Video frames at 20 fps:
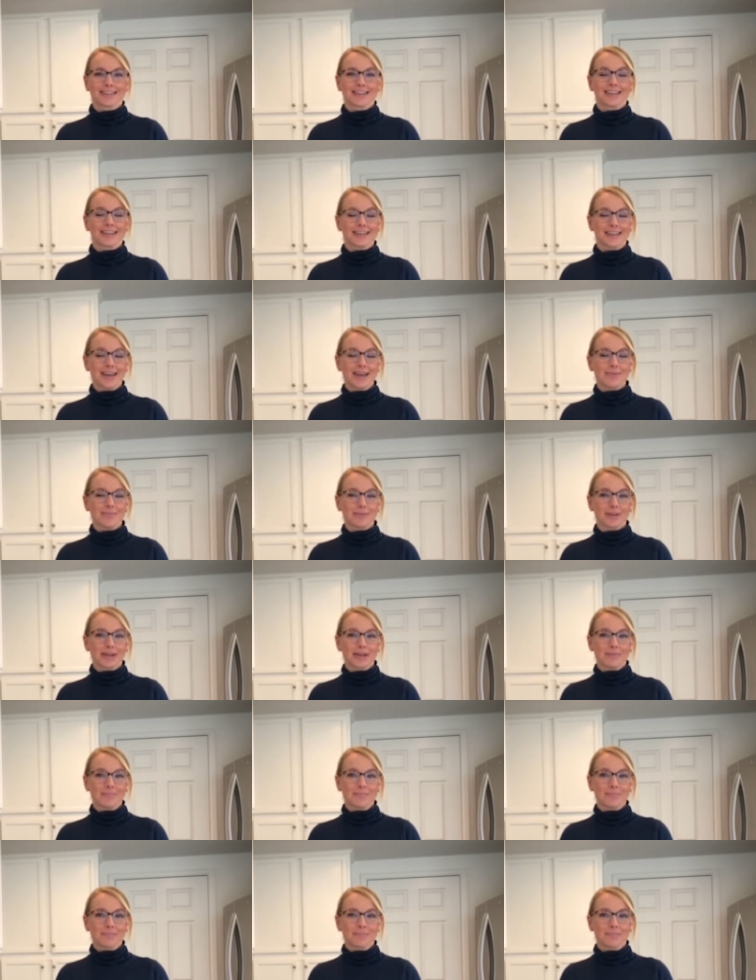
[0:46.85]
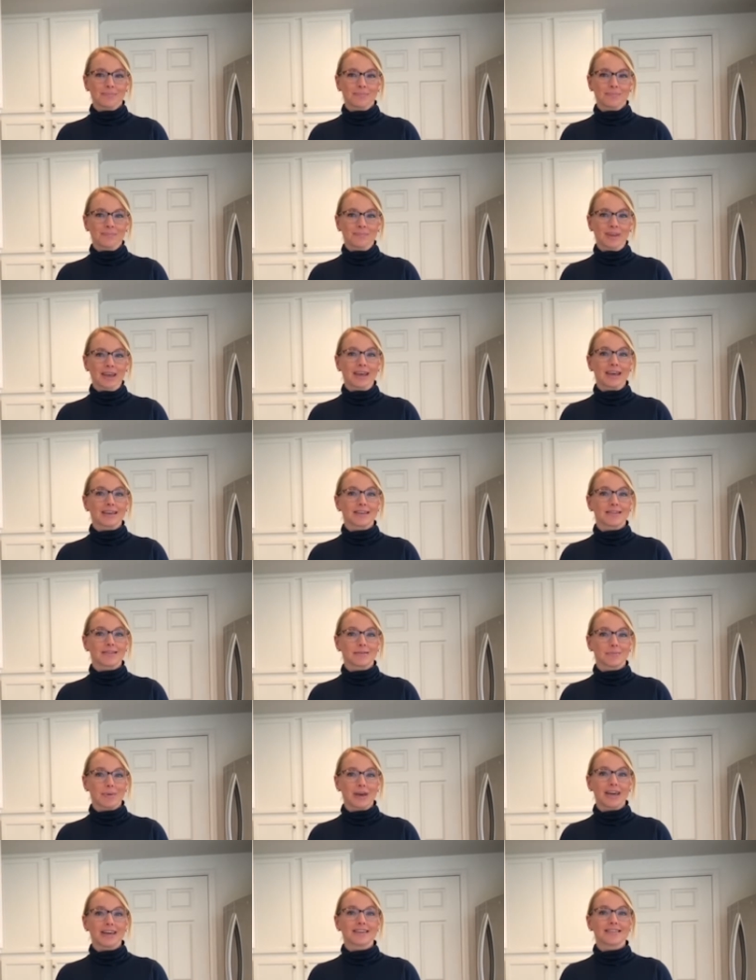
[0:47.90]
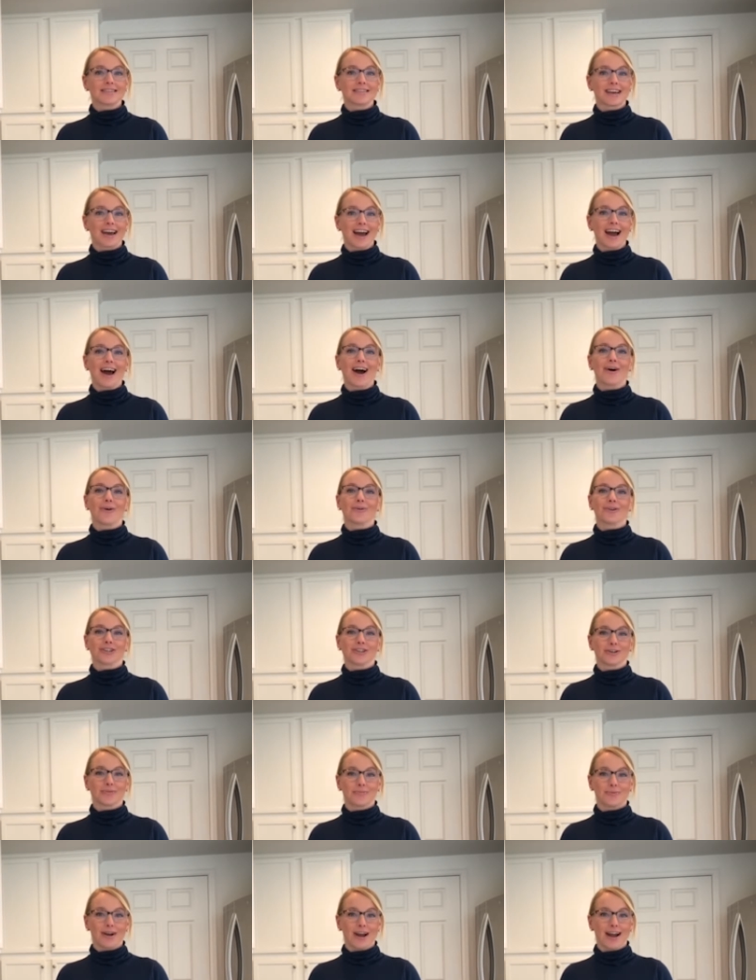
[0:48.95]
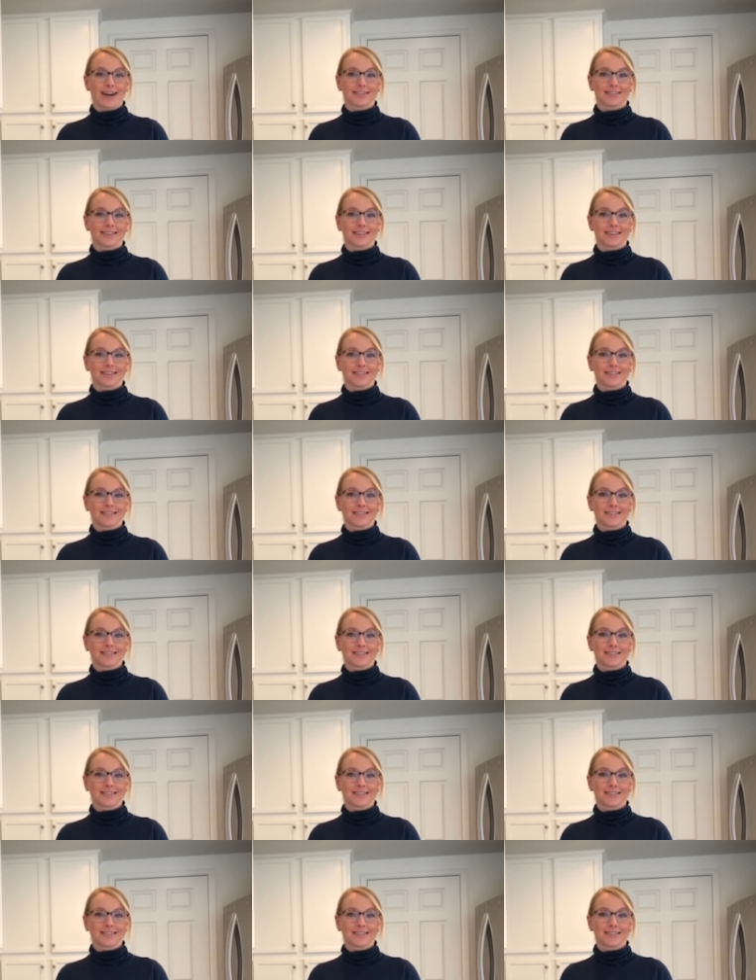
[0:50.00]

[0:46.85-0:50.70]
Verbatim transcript: Namely, space out your practice,